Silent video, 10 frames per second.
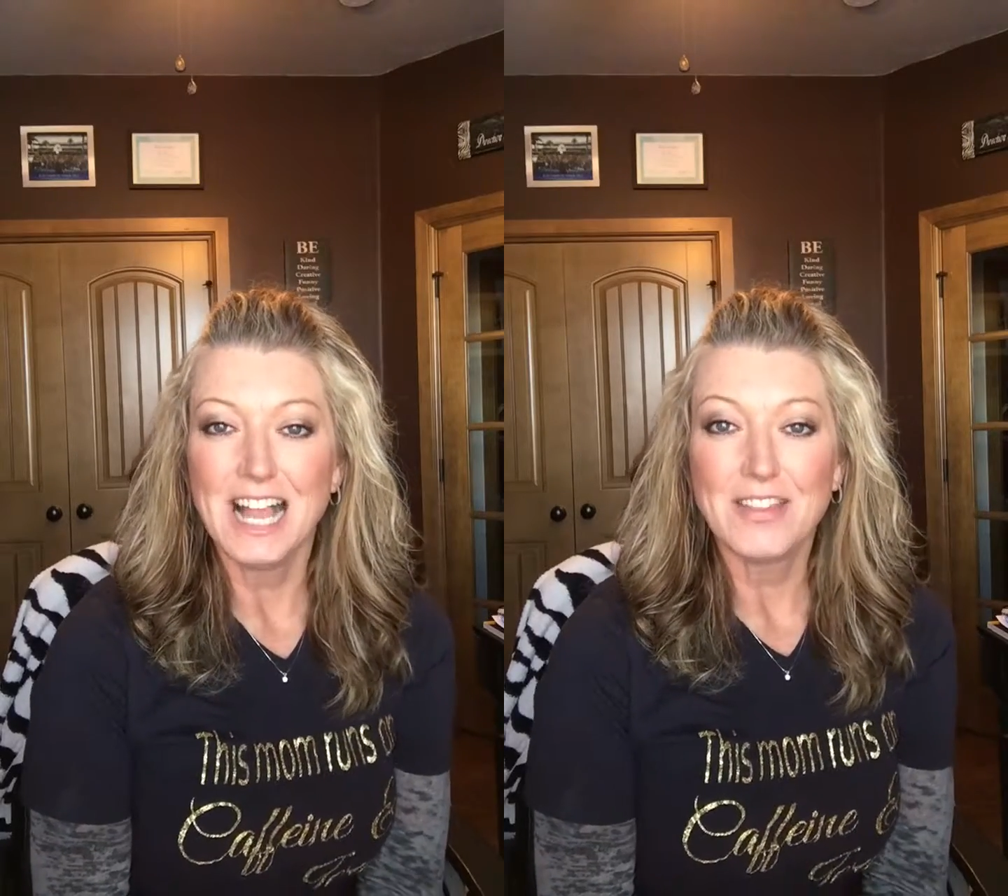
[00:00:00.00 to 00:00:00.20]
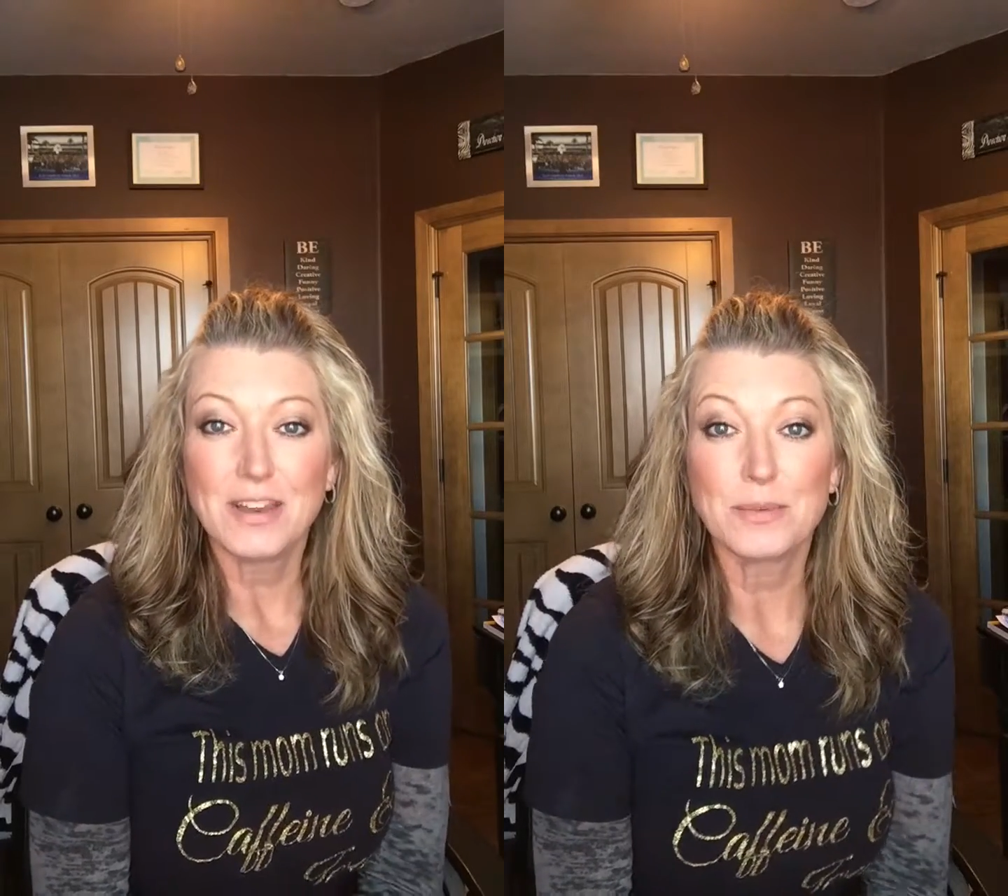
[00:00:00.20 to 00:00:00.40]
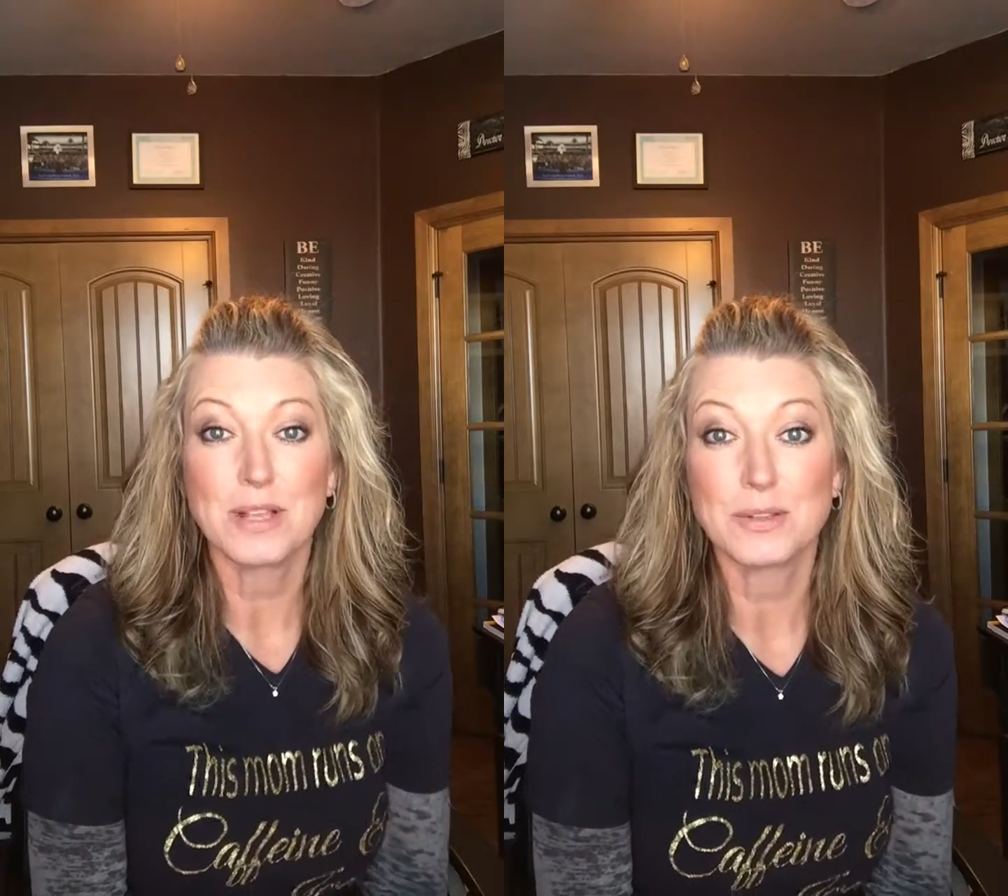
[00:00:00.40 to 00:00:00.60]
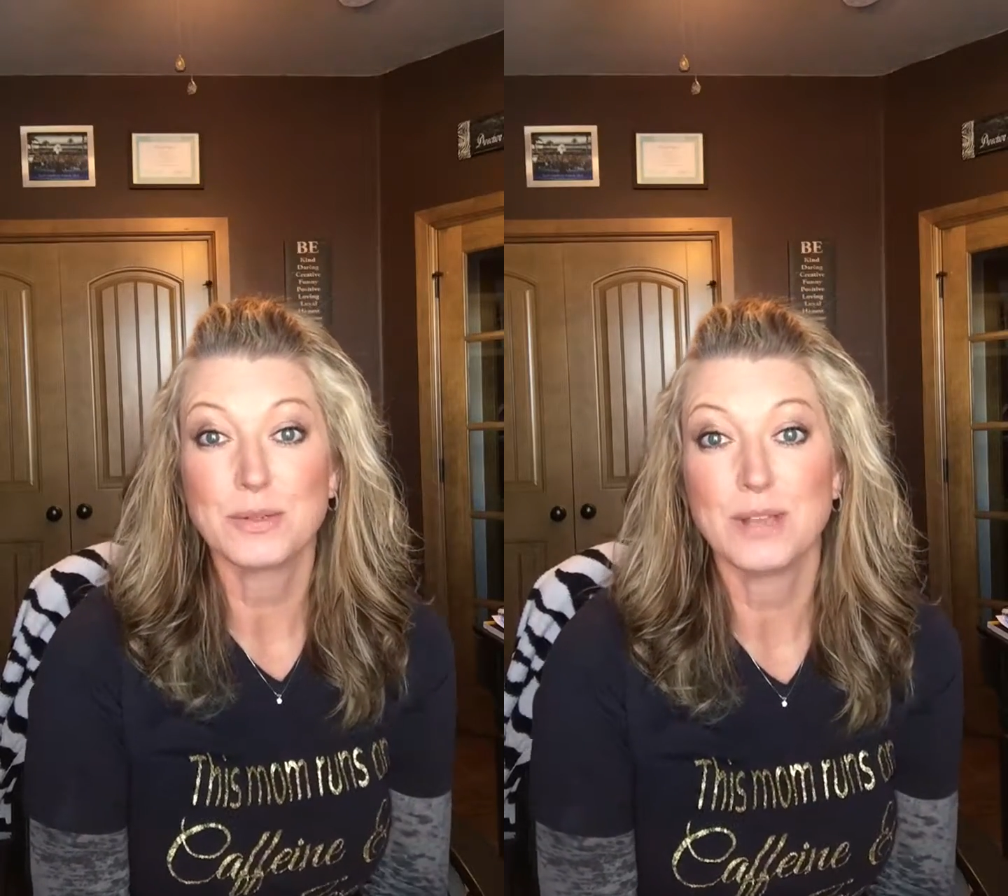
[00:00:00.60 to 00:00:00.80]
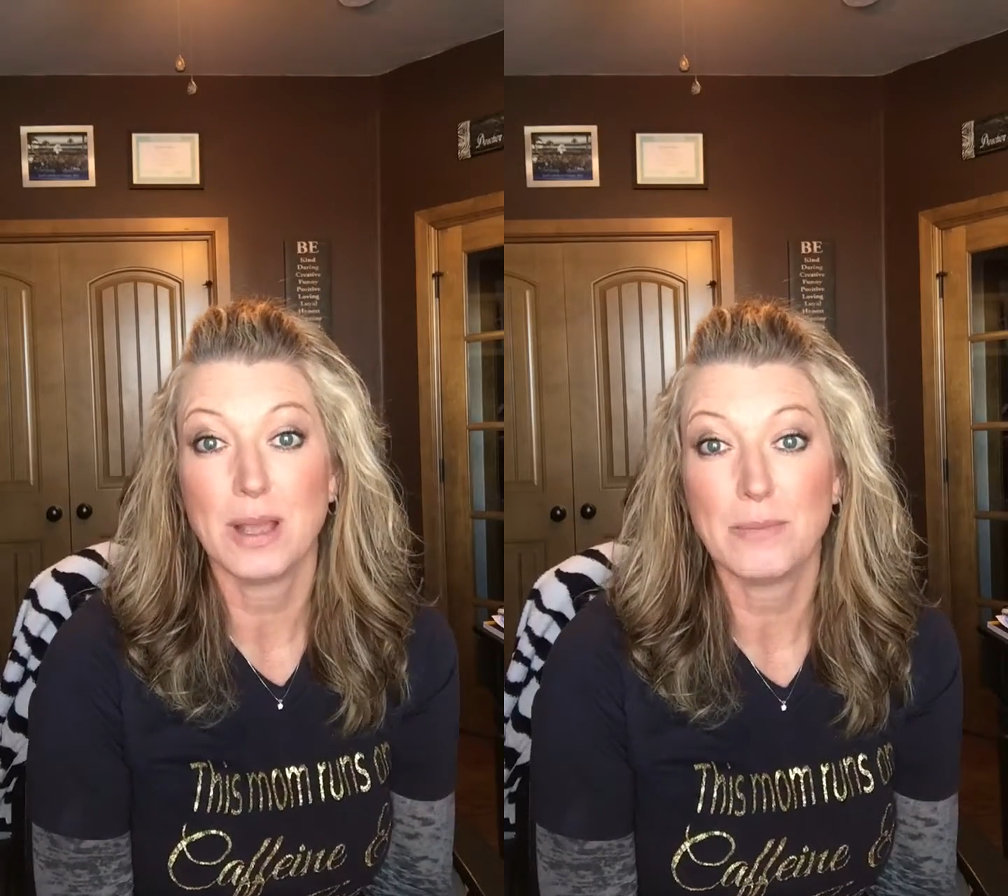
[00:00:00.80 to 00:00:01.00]
And then it was
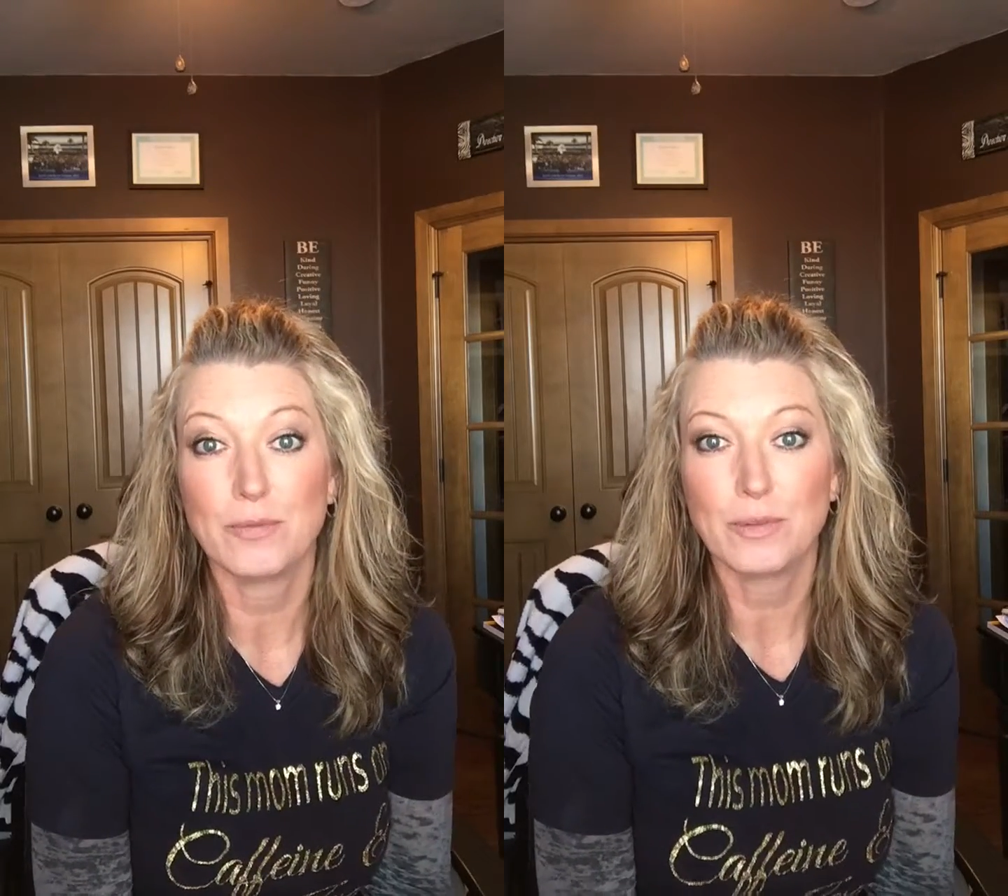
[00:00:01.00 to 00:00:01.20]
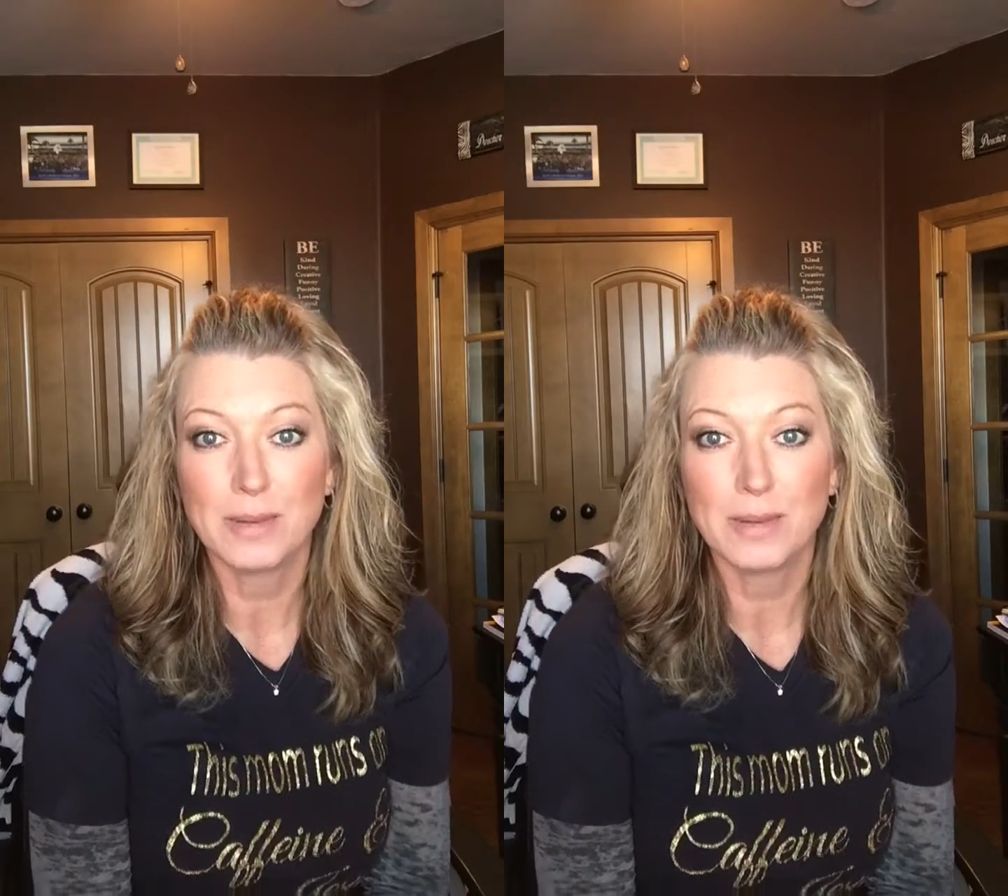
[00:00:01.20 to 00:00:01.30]
also time for